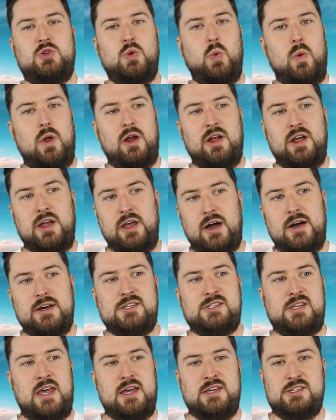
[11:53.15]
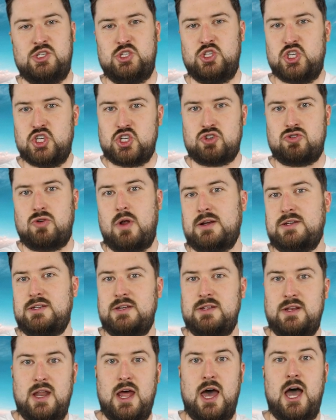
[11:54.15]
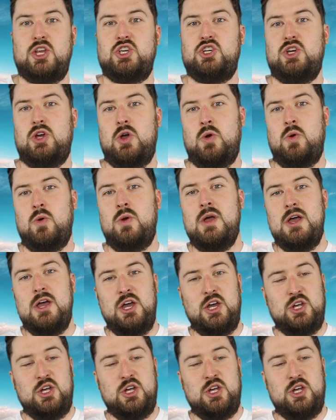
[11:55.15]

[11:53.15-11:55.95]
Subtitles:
to where Gus has instructed Nacho